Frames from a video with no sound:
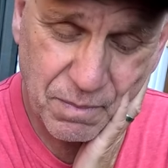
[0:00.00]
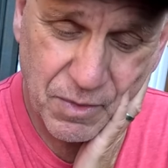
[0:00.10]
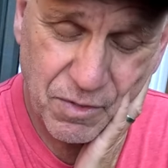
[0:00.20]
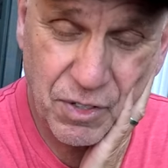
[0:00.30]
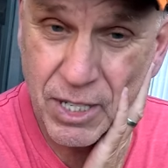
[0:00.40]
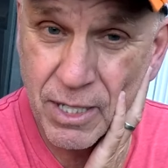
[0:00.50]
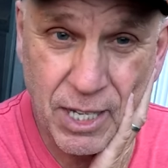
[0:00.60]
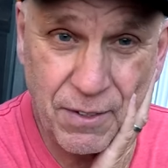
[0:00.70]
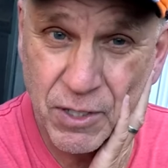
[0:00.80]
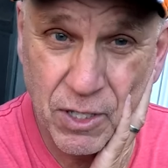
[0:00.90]
fucking
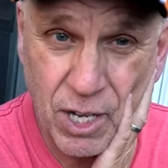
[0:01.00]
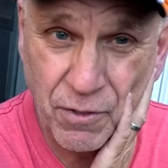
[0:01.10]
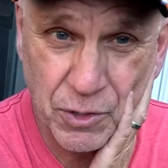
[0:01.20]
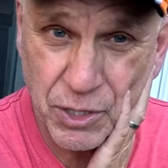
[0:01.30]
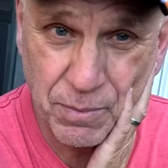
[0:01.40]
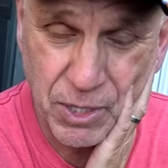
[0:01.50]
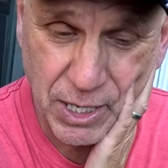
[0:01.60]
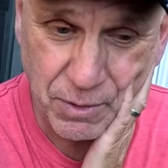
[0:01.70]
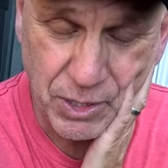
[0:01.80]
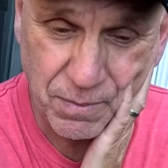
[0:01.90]
life is awful
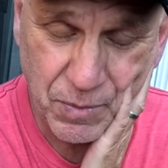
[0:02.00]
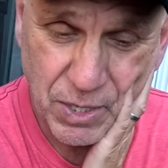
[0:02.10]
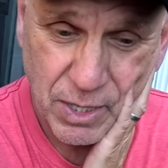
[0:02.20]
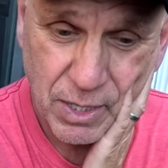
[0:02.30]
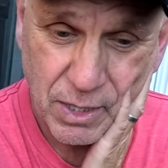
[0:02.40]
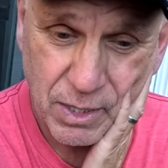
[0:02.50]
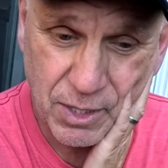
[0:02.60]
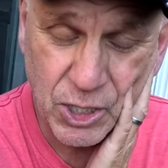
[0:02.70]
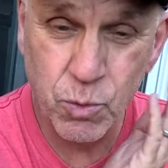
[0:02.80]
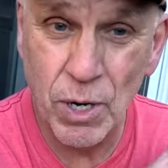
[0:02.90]
sometimes. And
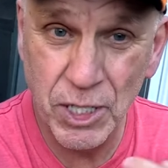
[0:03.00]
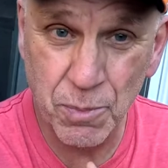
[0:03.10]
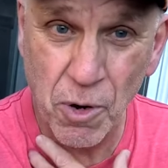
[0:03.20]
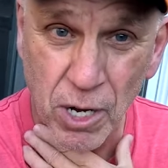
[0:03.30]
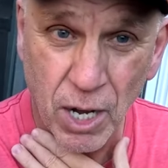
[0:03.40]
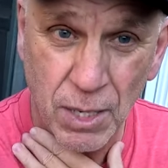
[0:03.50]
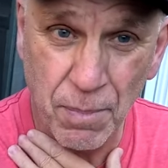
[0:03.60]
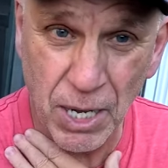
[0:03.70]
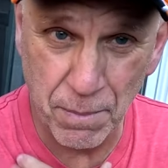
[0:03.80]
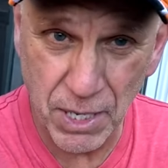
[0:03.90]
this one is brought on
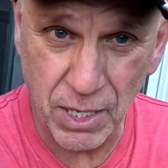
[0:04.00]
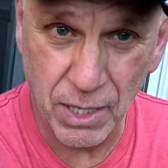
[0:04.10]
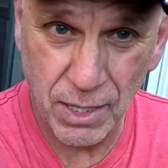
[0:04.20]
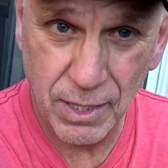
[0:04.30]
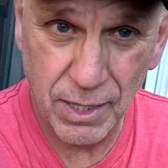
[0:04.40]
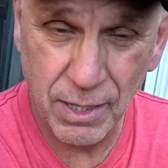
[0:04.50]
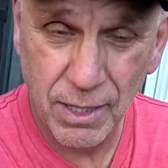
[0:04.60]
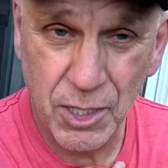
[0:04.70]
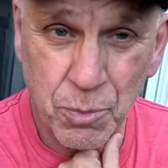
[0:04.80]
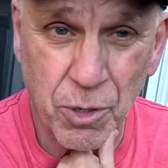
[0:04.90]
by me.
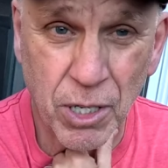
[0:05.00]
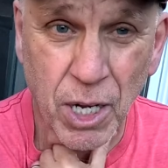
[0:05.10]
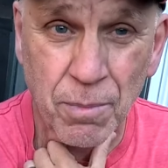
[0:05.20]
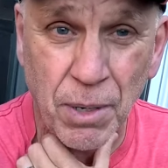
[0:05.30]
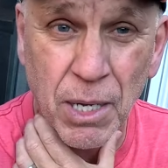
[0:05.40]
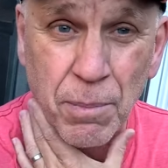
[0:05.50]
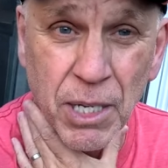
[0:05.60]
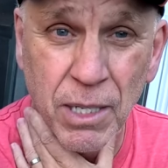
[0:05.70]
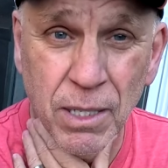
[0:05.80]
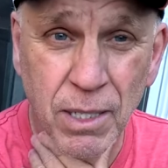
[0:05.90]
It's brought on by
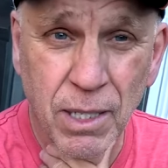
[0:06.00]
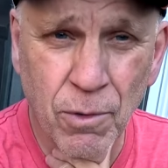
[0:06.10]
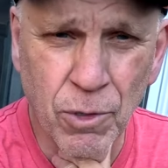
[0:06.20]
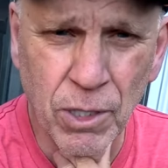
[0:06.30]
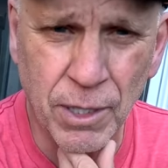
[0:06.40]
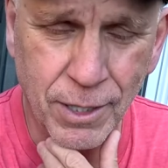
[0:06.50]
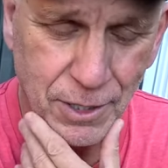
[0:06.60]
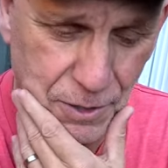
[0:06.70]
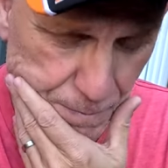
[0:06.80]
me. It really is.